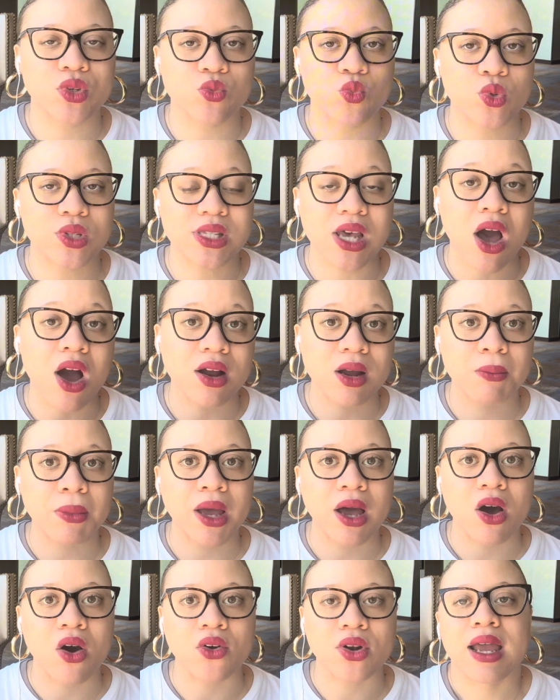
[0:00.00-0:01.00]
talk
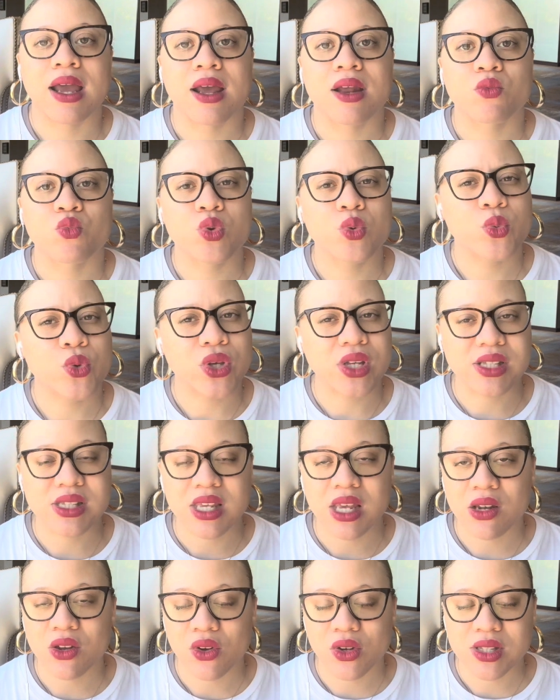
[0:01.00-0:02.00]
about, and we will
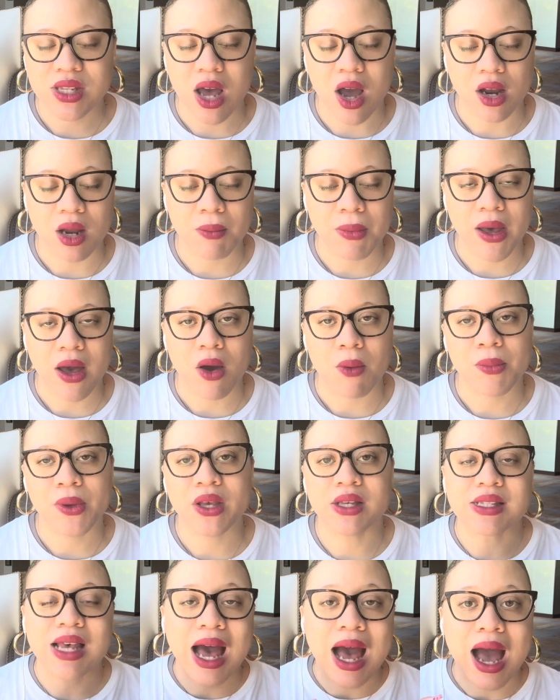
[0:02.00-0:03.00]
continue to talk about,
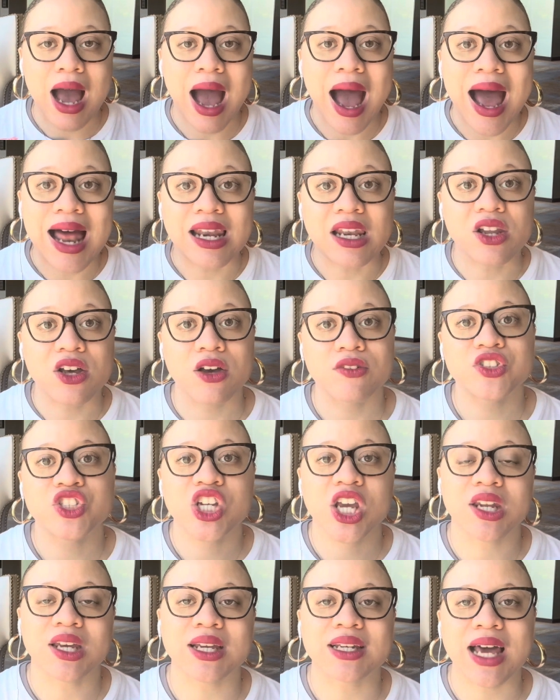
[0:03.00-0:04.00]
because I love
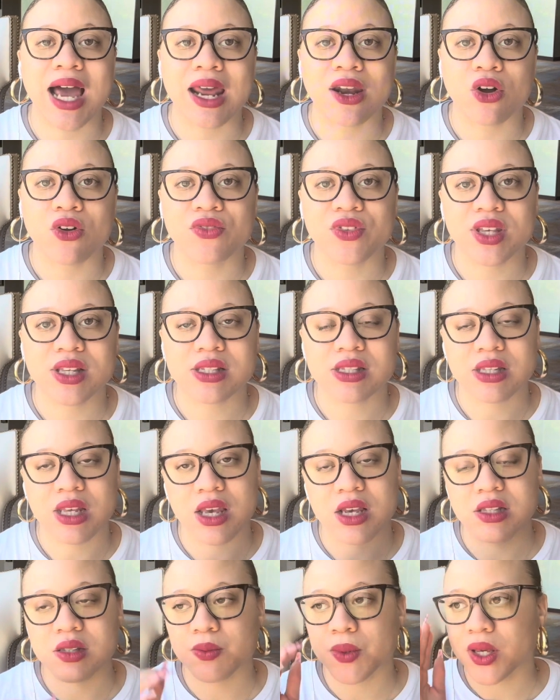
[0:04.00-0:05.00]
shedding light on these
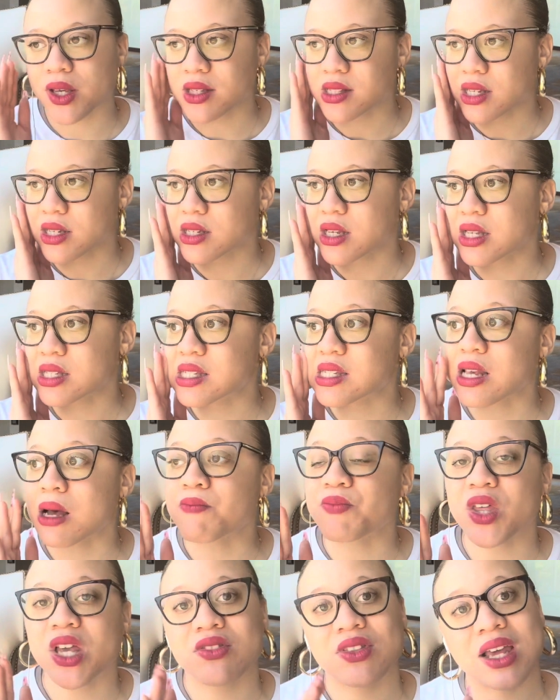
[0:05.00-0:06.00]
things, because it is
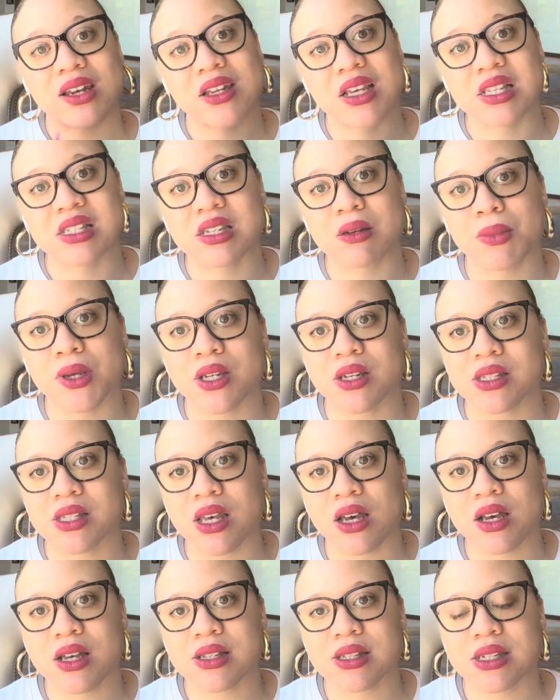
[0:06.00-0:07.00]
something that needs to be
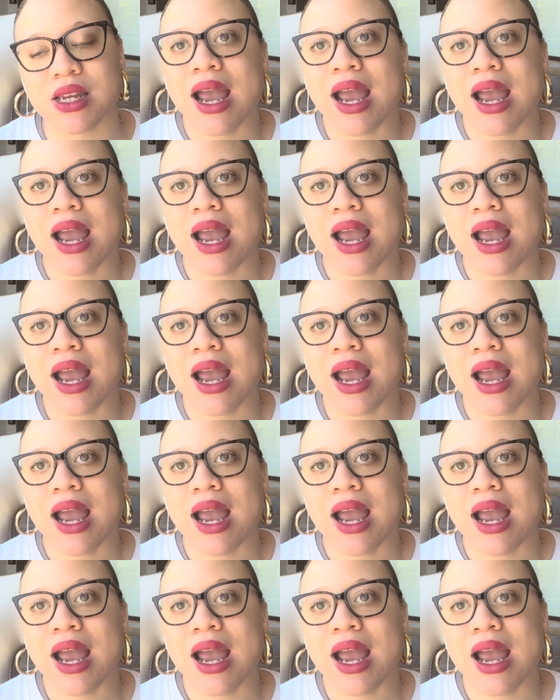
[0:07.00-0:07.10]
discussed.